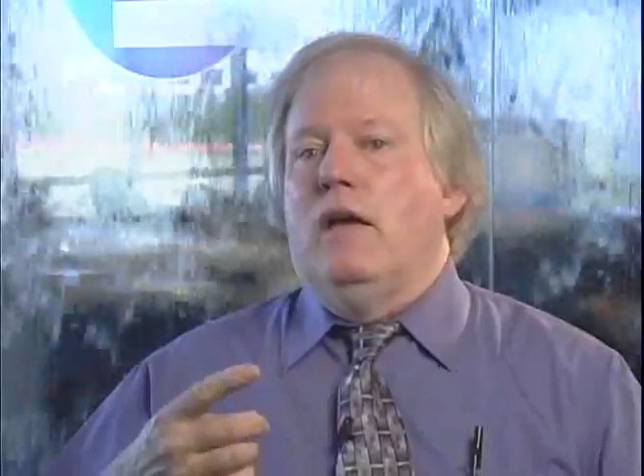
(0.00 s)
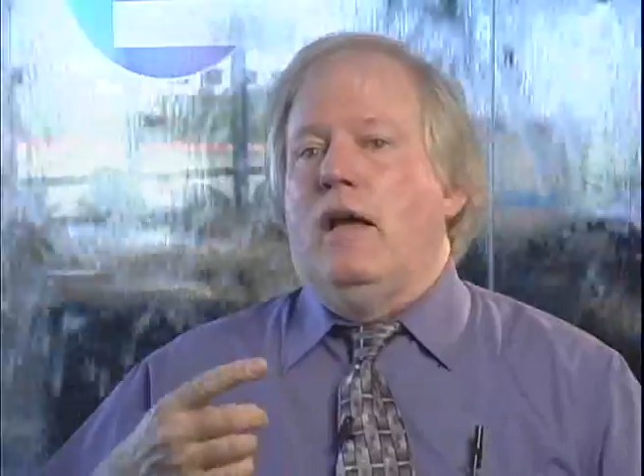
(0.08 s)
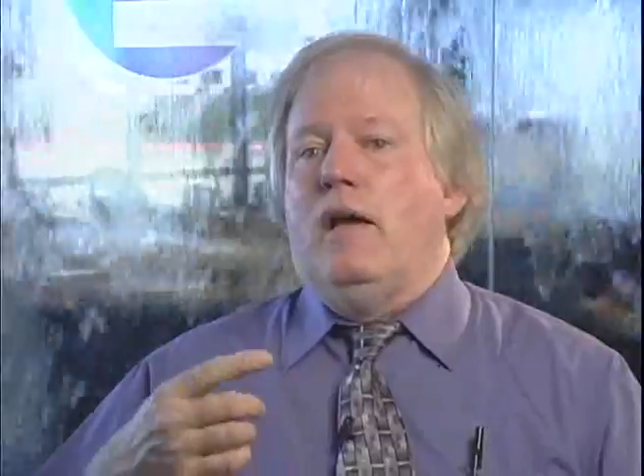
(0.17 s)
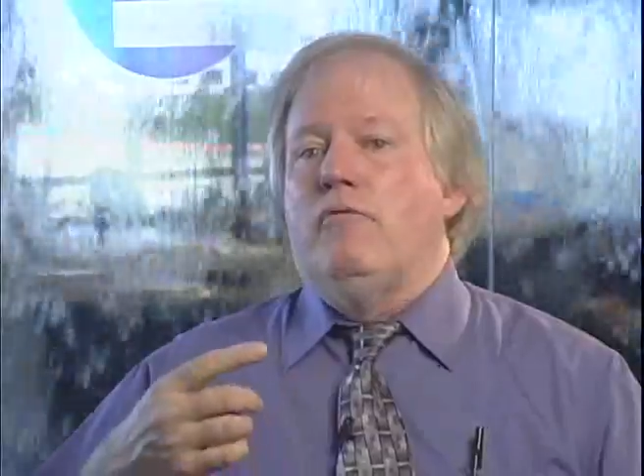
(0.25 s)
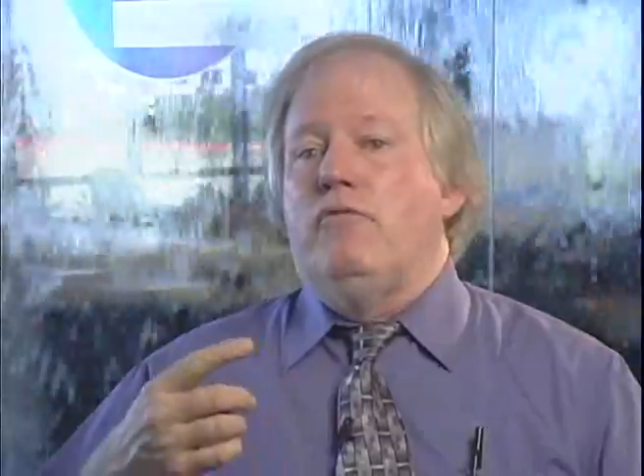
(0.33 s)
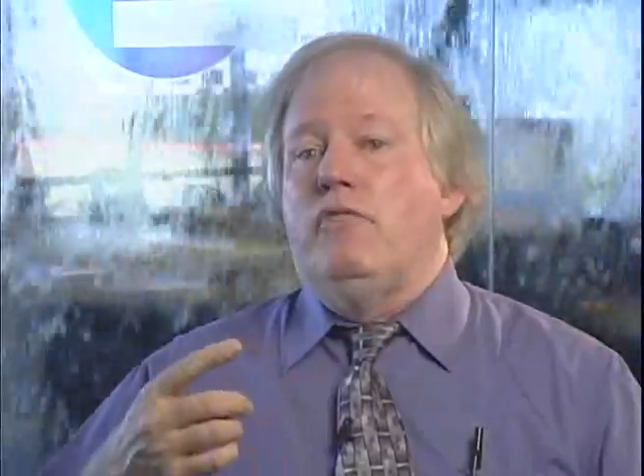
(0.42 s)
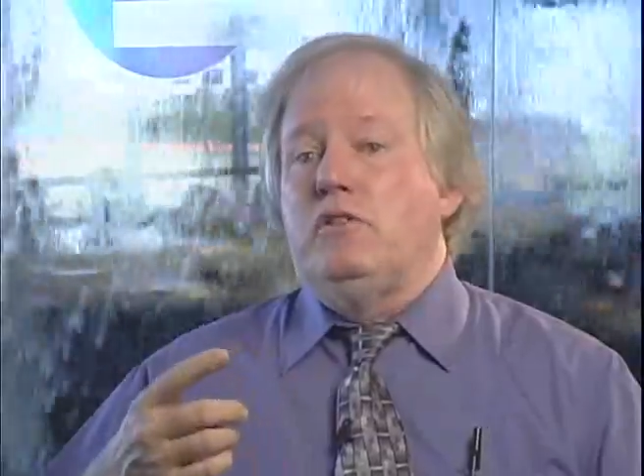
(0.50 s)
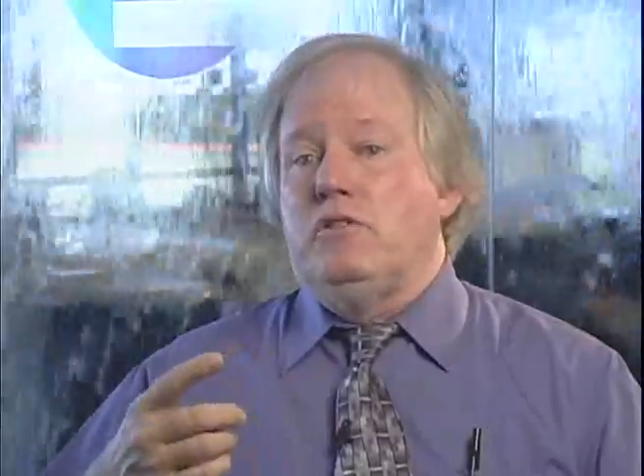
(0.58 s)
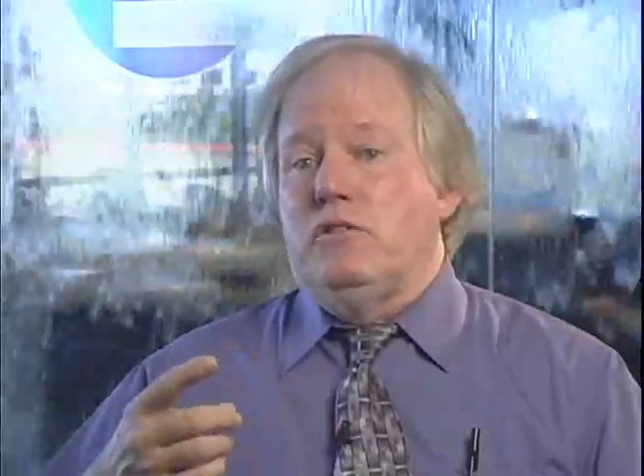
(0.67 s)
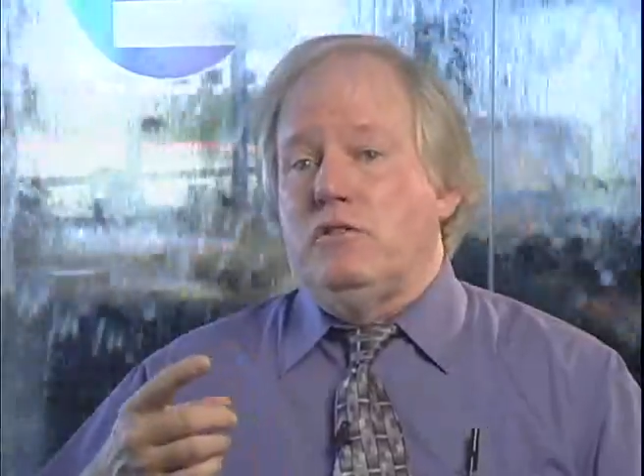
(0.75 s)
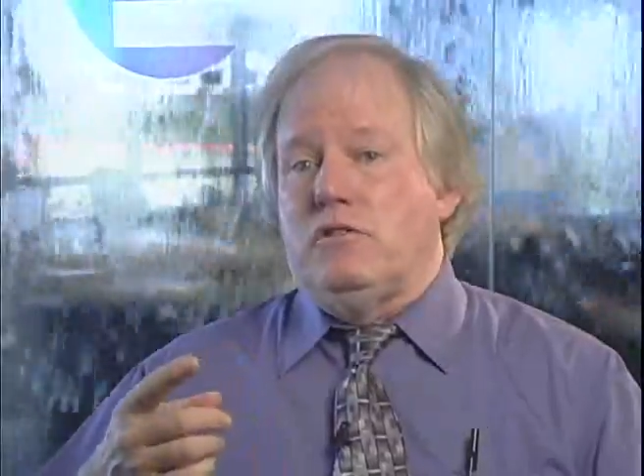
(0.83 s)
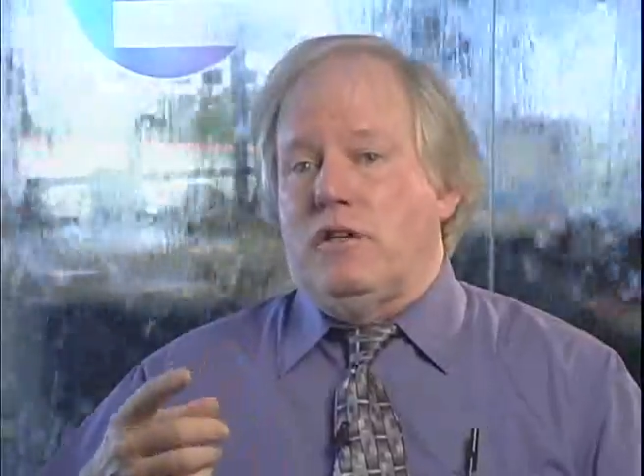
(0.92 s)
a
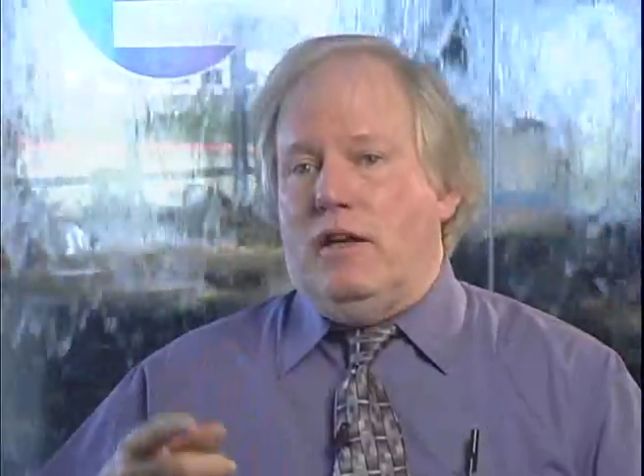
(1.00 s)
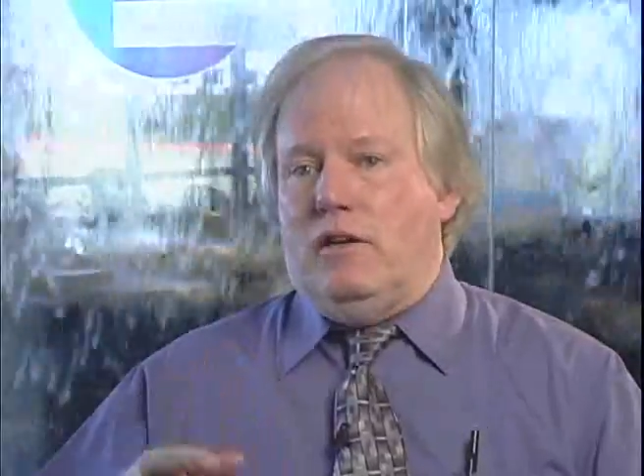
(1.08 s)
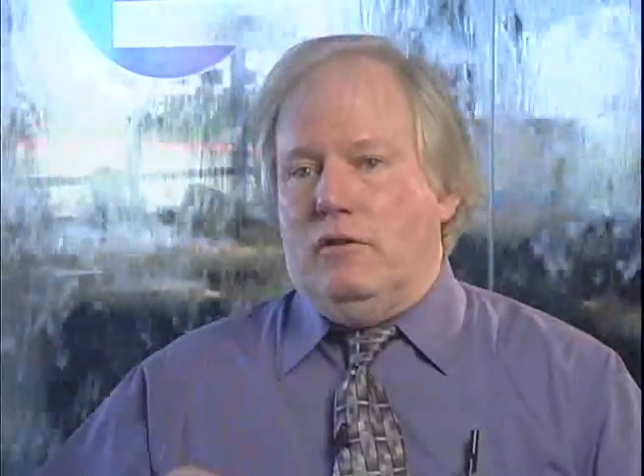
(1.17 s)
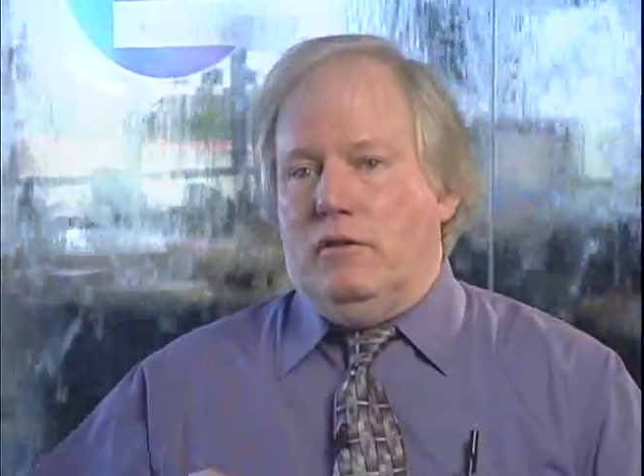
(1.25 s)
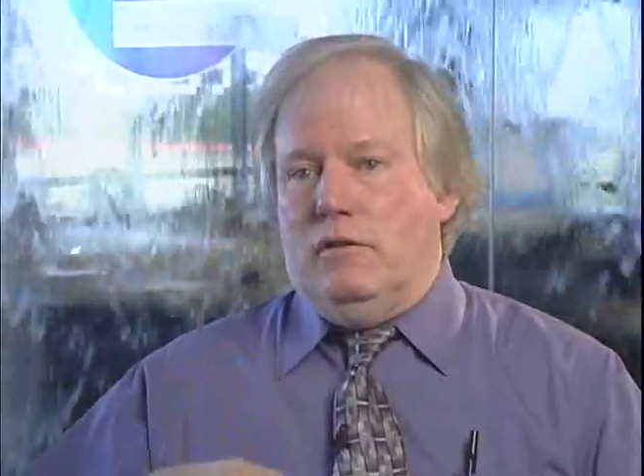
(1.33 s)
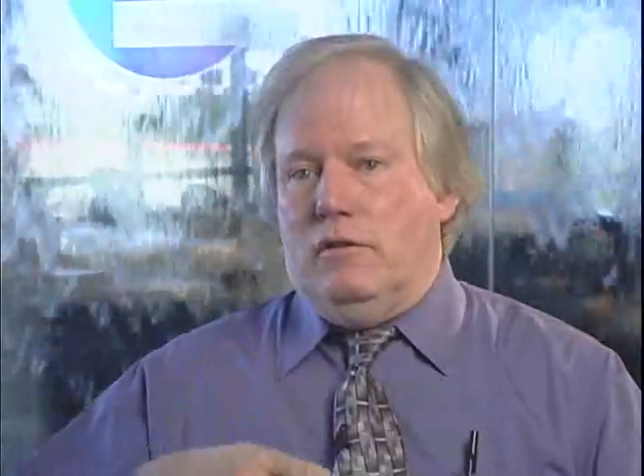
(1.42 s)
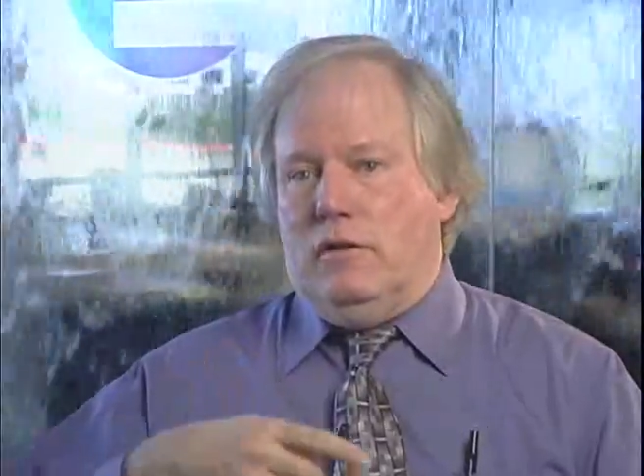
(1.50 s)
vicious cycle.